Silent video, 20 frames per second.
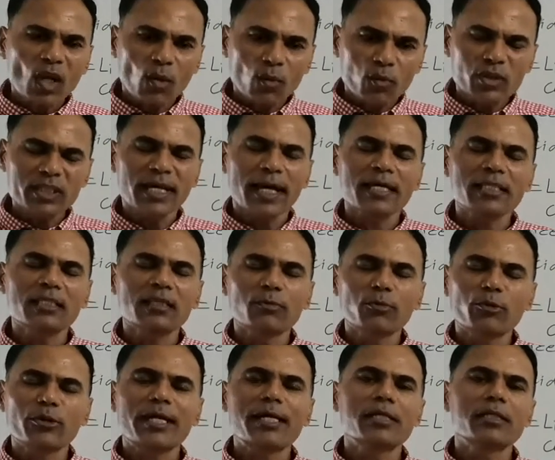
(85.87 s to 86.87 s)
which has the
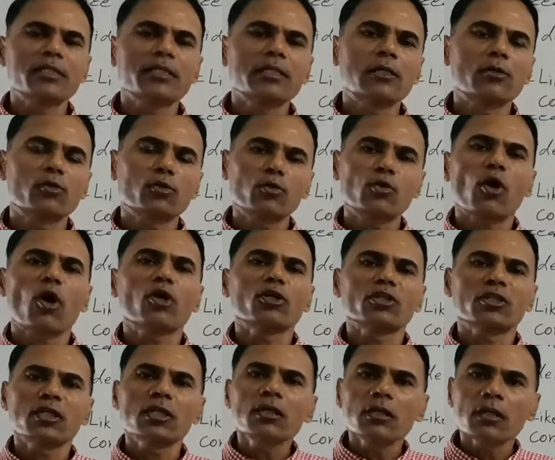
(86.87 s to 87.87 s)
potential to
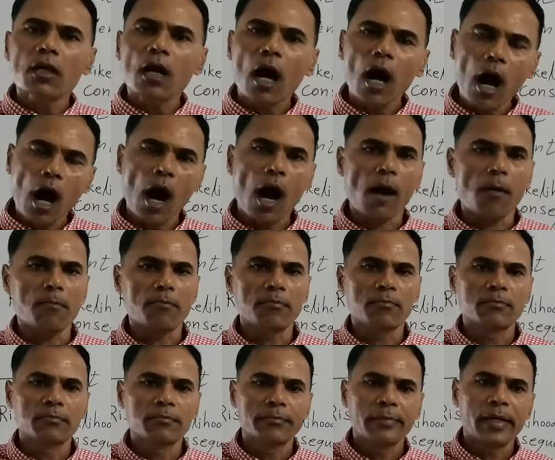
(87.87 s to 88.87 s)
cause the harm.